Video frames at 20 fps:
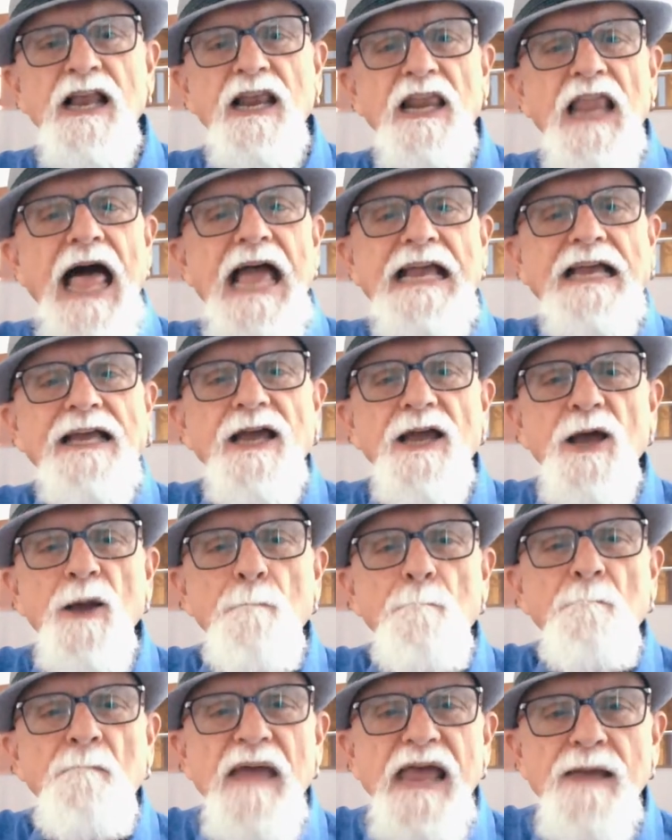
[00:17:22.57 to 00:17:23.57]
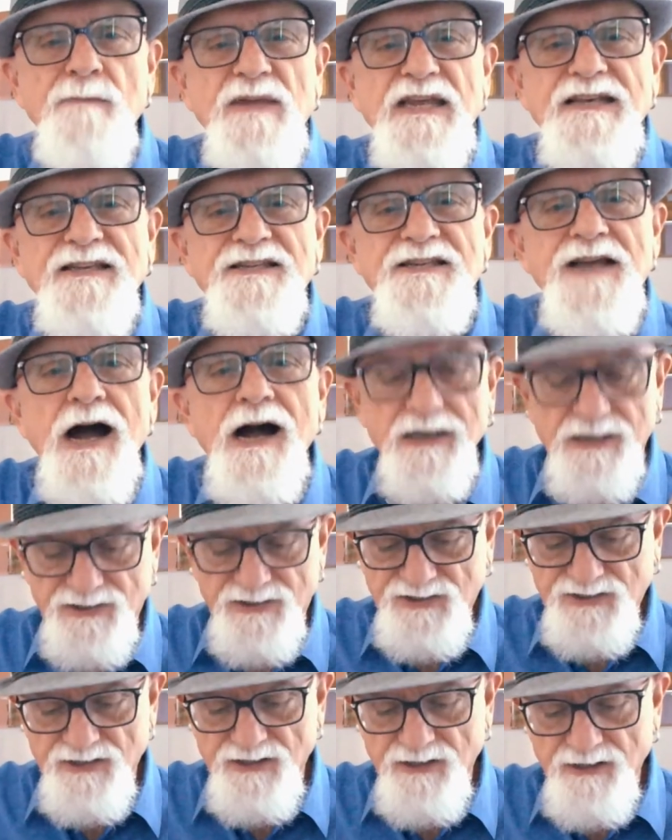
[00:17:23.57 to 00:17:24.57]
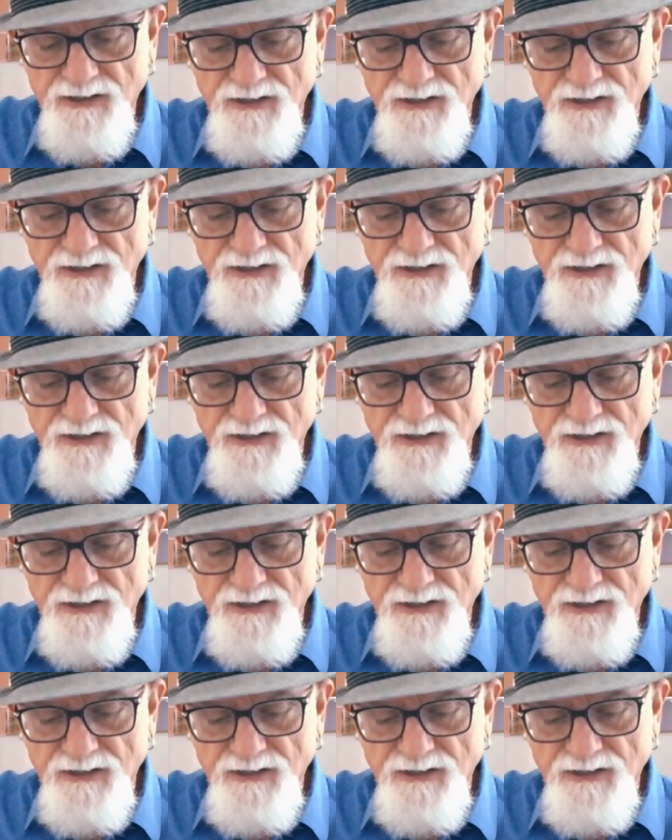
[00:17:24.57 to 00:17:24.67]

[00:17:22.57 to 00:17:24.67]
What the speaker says: like baby ducks,